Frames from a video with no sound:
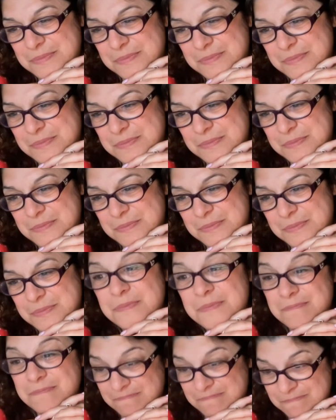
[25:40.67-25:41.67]
your why
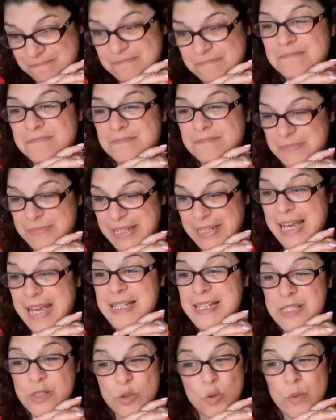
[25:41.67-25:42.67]
then?
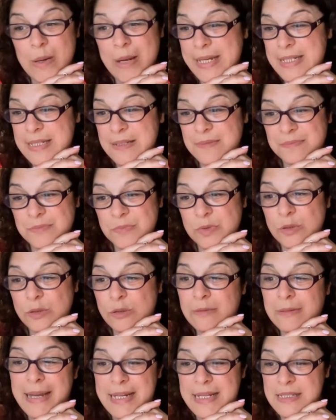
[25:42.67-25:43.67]
Yes, always,
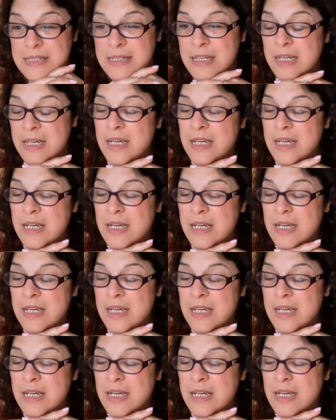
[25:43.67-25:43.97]
always.